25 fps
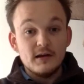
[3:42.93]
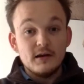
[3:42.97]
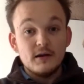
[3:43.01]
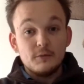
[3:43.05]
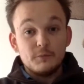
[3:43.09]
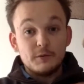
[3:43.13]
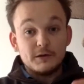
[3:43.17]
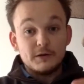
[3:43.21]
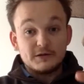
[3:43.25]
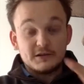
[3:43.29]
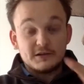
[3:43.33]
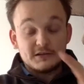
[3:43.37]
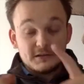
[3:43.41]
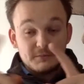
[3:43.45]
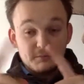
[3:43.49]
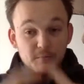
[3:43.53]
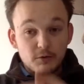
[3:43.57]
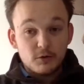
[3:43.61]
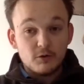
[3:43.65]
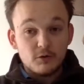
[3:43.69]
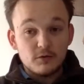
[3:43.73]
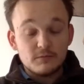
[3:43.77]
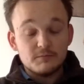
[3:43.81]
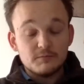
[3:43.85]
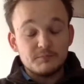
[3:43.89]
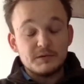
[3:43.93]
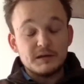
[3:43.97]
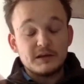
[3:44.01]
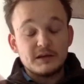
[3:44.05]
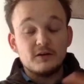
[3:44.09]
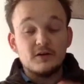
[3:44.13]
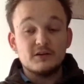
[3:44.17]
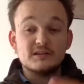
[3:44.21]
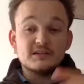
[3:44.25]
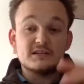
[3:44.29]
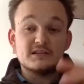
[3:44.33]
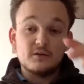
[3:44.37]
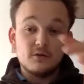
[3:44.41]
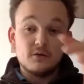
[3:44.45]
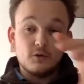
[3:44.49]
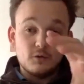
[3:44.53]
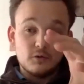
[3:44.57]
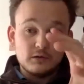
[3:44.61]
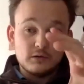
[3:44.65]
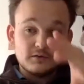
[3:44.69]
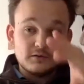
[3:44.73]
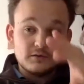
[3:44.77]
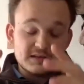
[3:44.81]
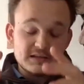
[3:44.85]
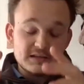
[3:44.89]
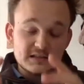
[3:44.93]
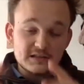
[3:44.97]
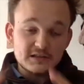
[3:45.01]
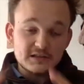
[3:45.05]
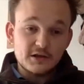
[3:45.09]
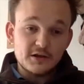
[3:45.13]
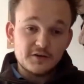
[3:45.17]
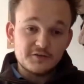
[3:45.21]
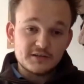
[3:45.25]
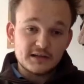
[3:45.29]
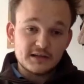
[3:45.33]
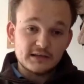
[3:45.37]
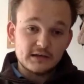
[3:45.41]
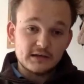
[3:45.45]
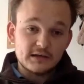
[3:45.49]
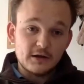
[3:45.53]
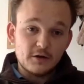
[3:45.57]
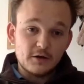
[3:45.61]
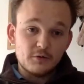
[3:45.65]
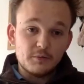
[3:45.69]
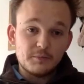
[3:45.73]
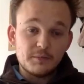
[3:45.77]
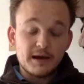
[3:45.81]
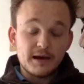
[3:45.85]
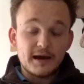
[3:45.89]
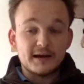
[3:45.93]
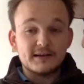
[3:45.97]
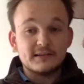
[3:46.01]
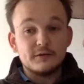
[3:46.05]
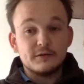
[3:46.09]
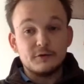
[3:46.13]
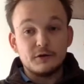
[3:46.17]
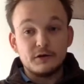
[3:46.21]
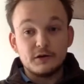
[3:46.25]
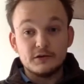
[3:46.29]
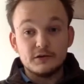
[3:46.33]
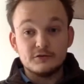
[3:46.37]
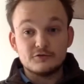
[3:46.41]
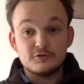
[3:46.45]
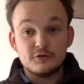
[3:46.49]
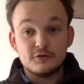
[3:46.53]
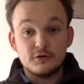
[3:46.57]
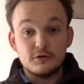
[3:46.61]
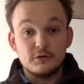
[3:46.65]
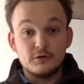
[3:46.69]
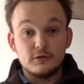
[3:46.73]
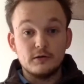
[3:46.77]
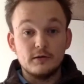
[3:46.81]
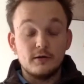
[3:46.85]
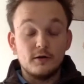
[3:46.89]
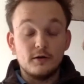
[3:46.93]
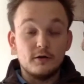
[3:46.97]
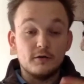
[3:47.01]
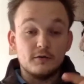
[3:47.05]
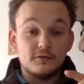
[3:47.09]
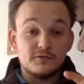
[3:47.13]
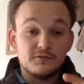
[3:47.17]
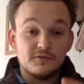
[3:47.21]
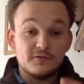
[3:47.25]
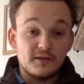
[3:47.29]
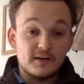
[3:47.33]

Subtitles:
which is important because all of these nerves at the lower back, they're in control of